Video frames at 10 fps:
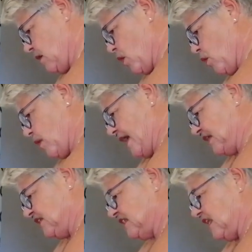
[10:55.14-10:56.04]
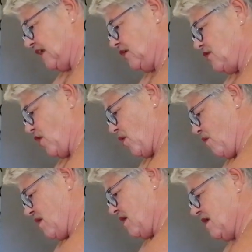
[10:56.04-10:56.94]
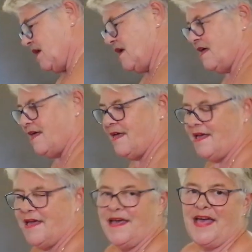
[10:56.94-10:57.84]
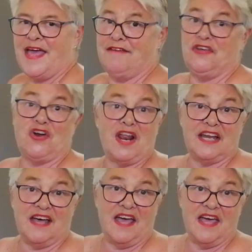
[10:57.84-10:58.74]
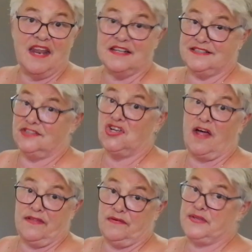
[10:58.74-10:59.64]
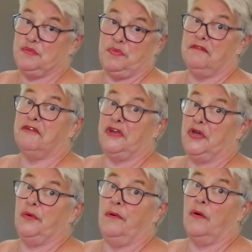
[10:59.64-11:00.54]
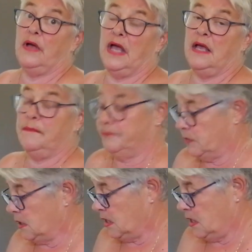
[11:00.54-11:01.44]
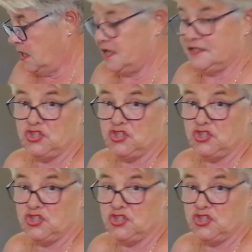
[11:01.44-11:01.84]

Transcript: Oh, and just to let you know, if you're on a diet, this is not the recipe for you, okay? It is